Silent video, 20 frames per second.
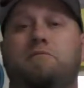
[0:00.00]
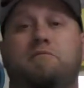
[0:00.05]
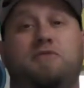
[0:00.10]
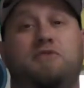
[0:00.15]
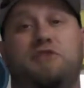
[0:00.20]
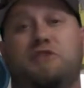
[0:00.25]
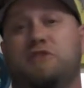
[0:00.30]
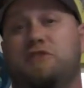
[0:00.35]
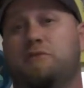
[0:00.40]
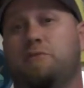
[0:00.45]

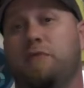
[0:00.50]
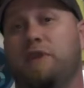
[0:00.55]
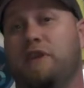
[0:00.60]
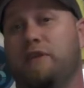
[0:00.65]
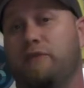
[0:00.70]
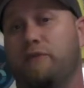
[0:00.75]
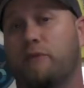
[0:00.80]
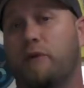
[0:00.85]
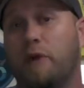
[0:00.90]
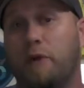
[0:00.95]
just me
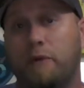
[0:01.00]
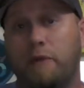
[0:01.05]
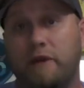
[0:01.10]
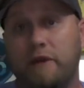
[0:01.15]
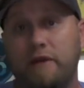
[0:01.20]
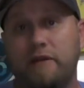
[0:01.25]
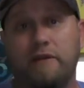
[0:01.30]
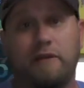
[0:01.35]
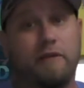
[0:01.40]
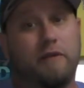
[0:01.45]
throwing
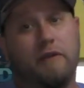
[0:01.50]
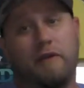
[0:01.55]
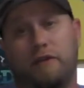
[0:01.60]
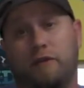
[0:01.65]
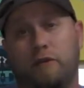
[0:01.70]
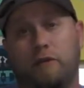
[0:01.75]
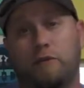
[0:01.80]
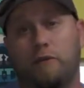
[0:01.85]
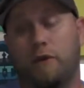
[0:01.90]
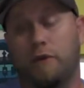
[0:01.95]
it,
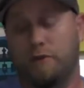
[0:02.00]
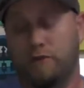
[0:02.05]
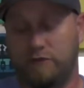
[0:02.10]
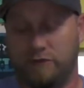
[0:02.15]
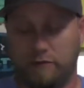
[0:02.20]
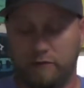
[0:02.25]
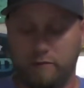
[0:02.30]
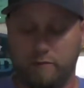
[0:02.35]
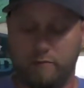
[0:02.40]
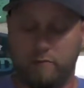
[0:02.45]
who knows.